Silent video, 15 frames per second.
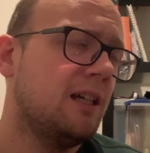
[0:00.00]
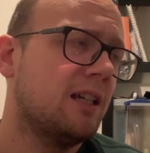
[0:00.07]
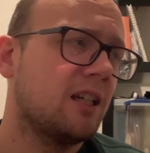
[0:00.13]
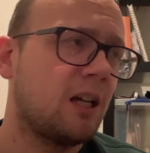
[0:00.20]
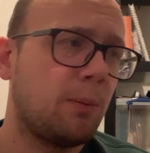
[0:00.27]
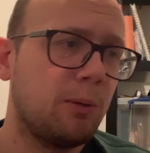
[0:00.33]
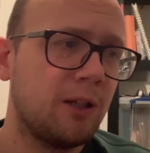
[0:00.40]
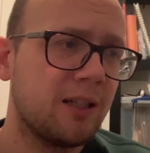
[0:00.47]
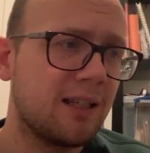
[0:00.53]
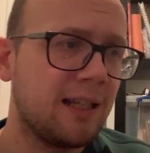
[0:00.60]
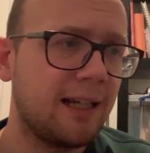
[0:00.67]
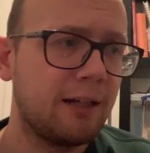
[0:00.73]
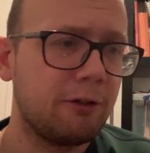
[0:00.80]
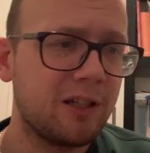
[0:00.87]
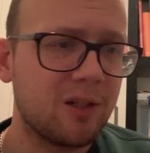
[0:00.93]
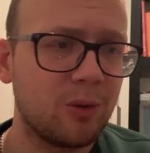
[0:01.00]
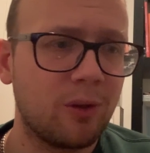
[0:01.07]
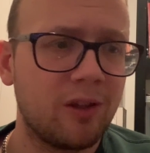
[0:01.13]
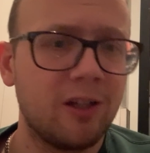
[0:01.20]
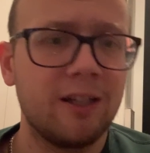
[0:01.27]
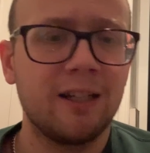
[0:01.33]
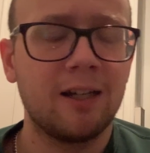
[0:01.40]
A couple of years later, he scored
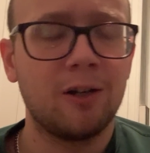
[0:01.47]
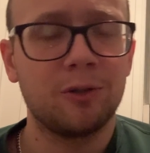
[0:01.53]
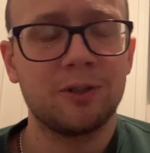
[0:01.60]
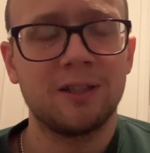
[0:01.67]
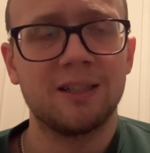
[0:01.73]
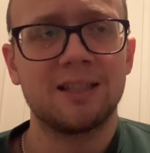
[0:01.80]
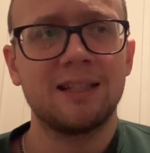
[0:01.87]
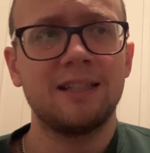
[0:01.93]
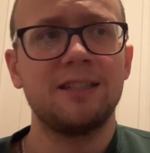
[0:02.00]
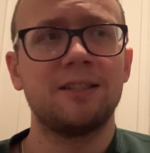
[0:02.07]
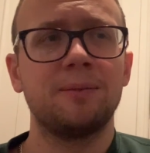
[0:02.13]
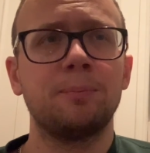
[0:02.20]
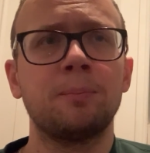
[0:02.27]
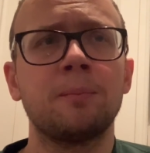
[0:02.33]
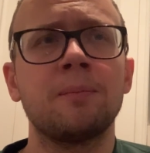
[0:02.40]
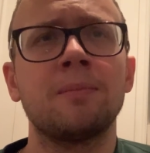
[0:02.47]
30 goals in the season.